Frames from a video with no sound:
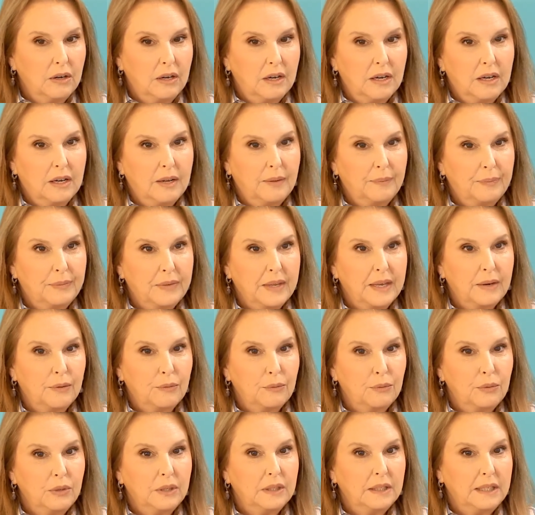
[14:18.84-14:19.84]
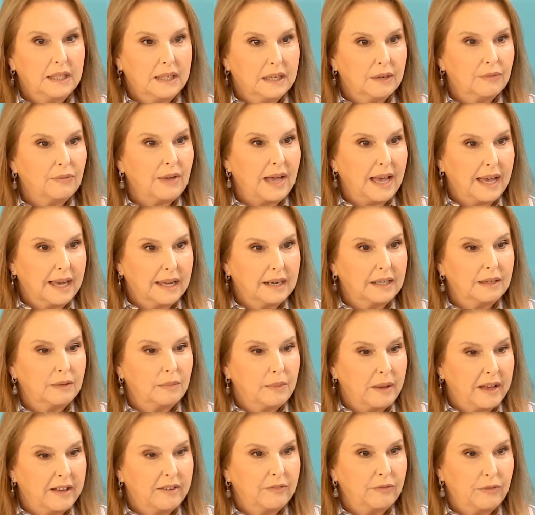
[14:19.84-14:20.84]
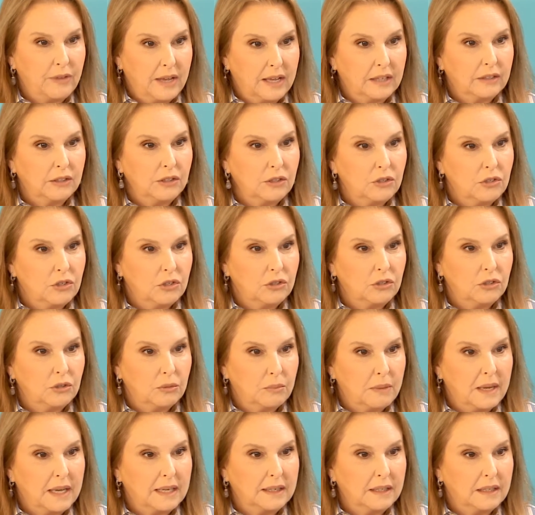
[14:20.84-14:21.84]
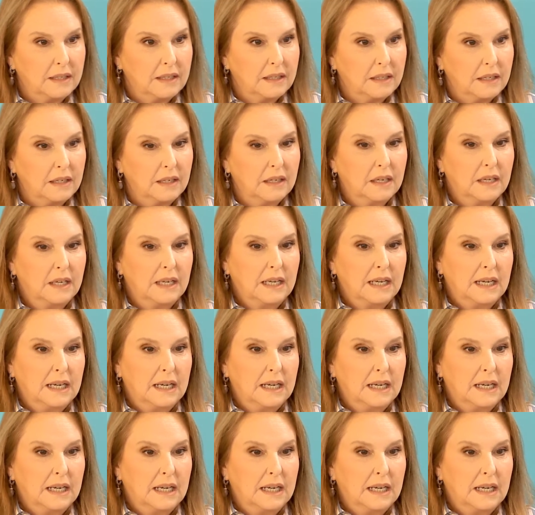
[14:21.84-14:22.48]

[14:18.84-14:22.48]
that really give added value to humanity.